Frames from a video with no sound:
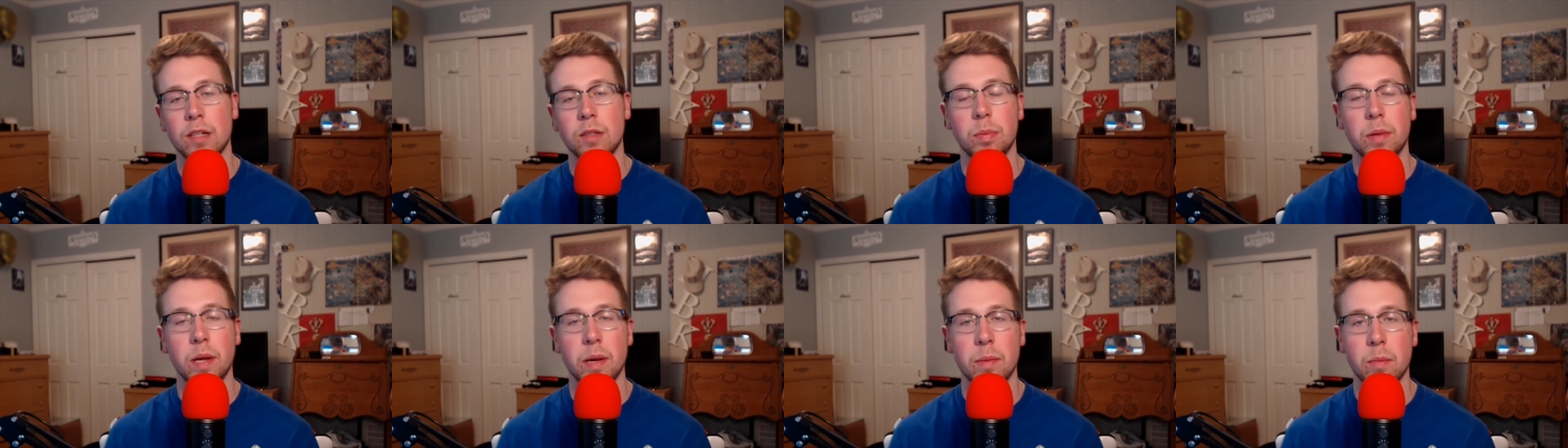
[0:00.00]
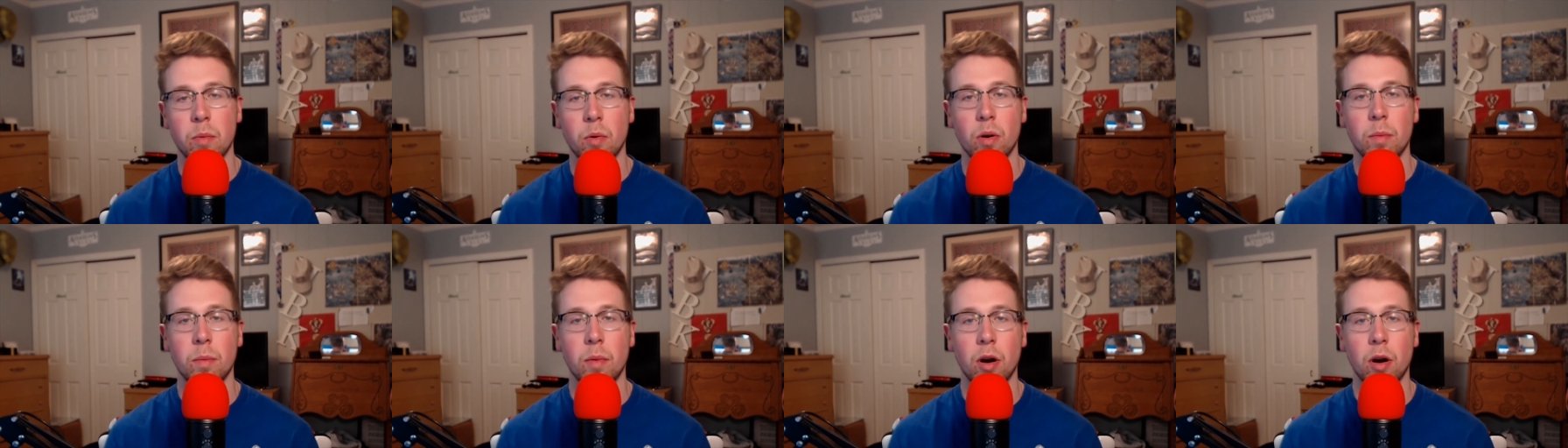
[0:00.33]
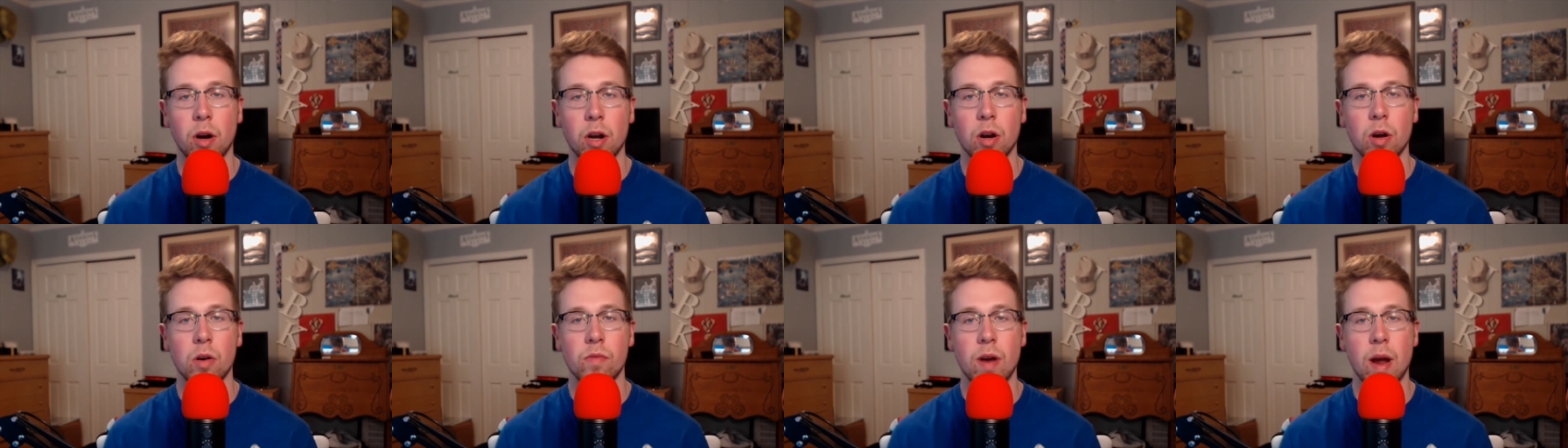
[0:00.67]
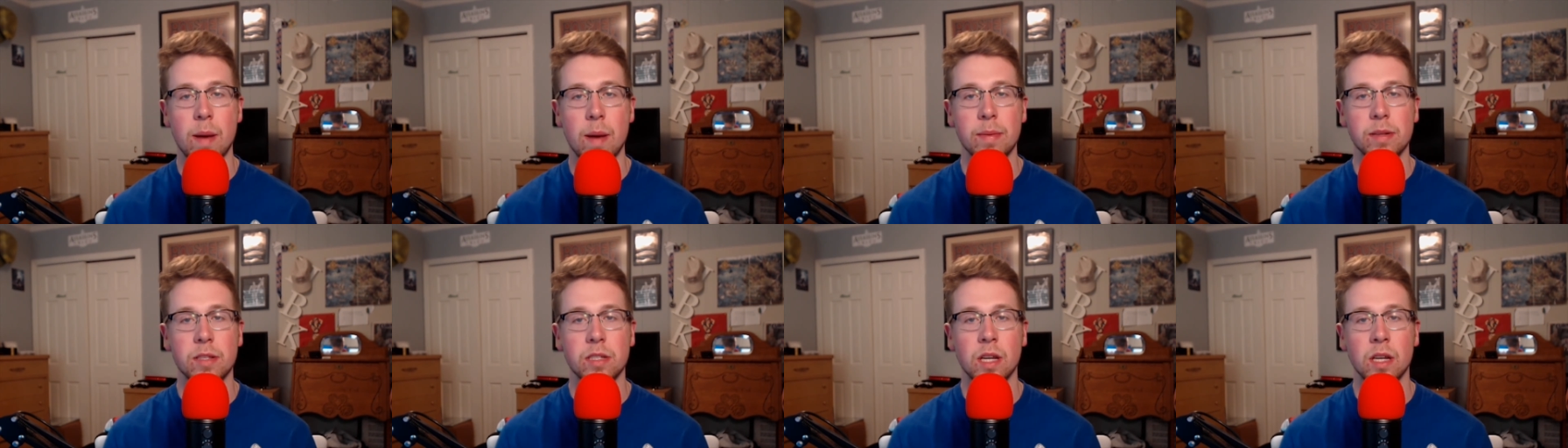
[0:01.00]
to play more Mario and
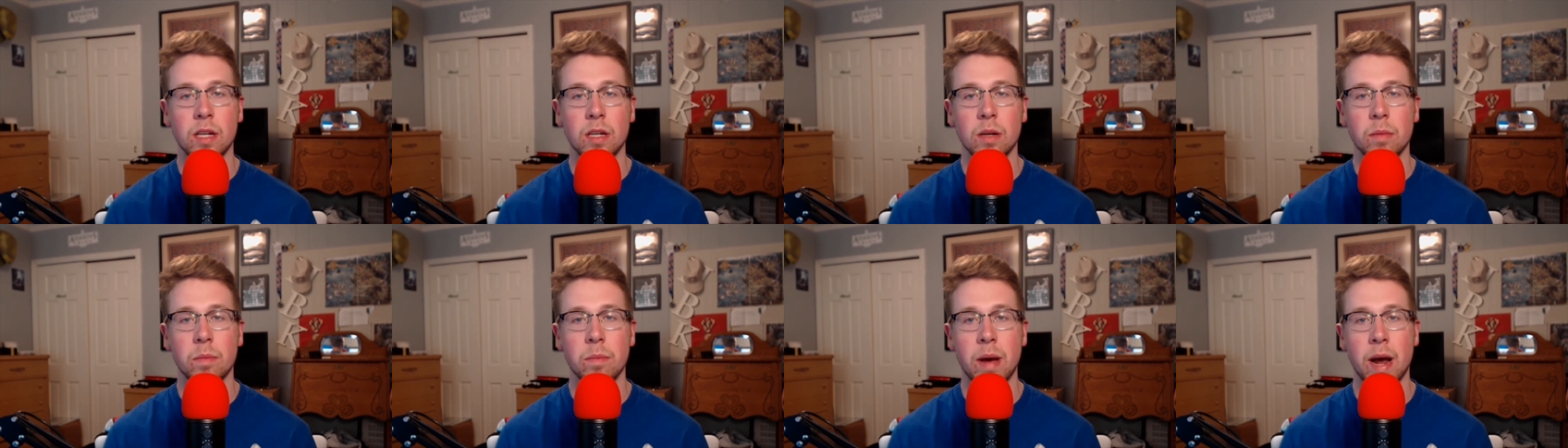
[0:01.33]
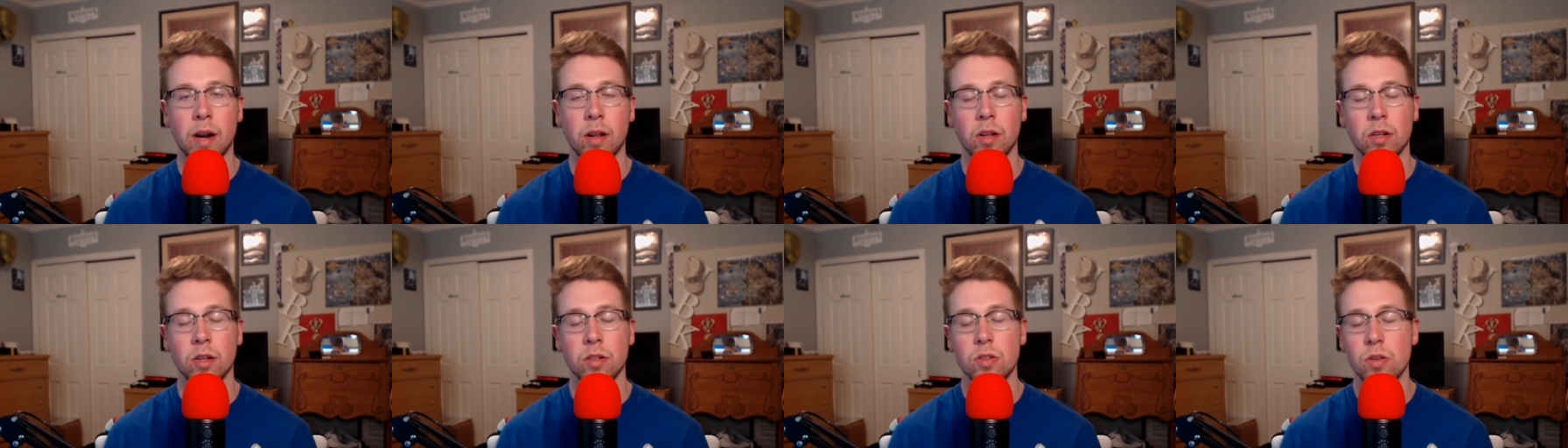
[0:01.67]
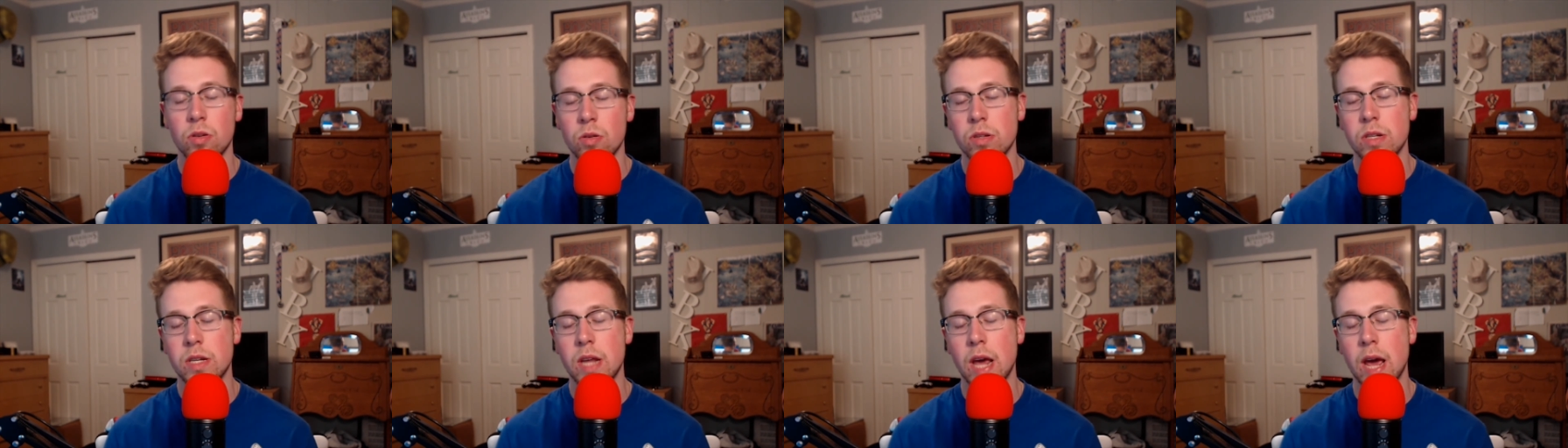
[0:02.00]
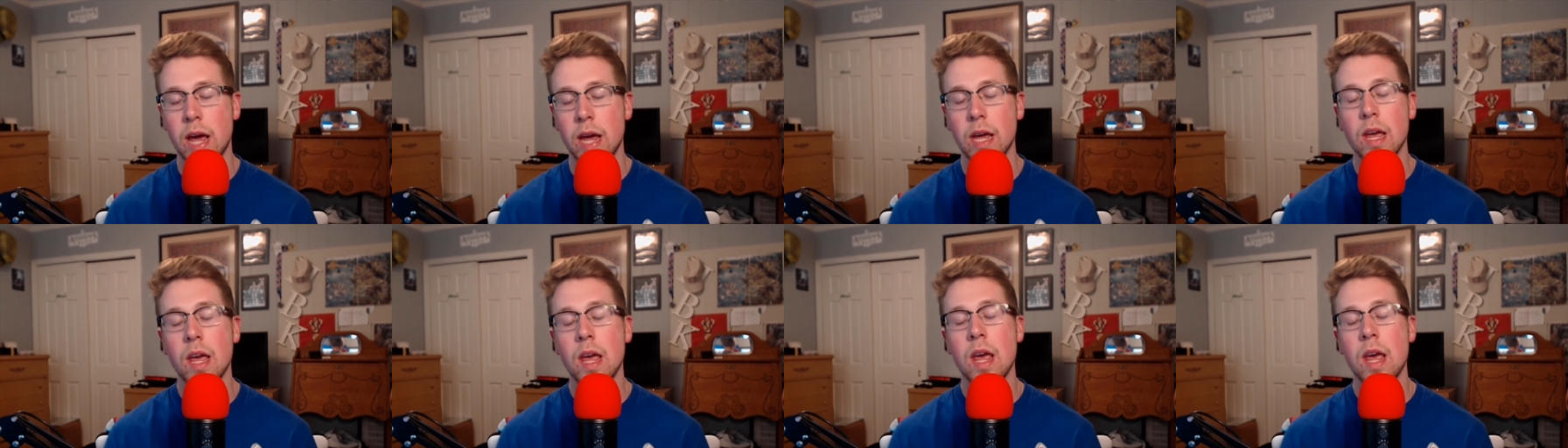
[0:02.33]
Rabbids Kingdom Battle on
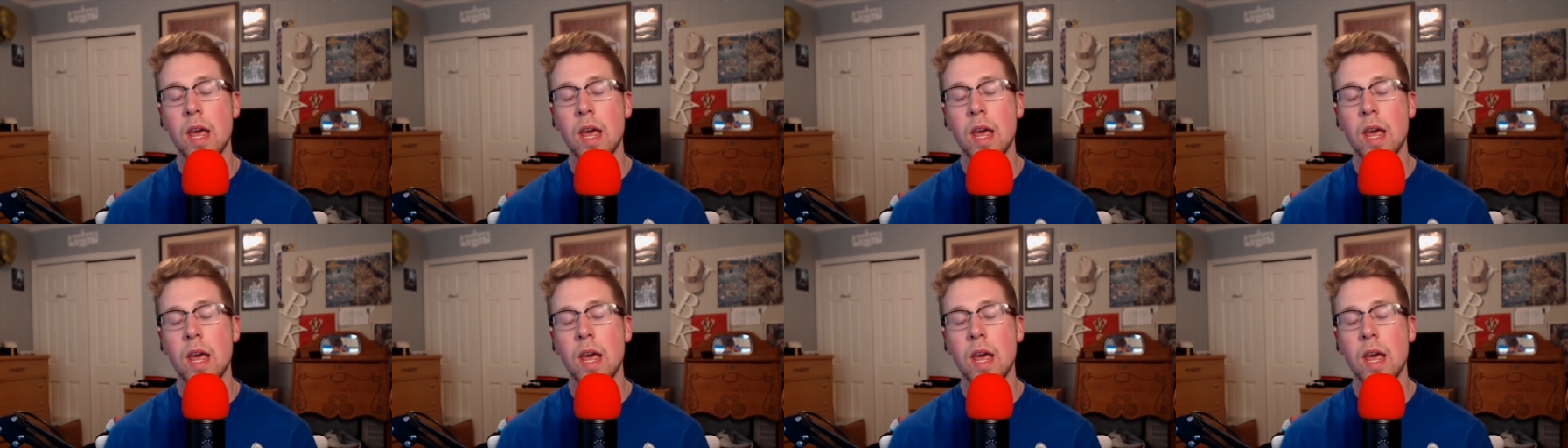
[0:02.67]
Tuesday,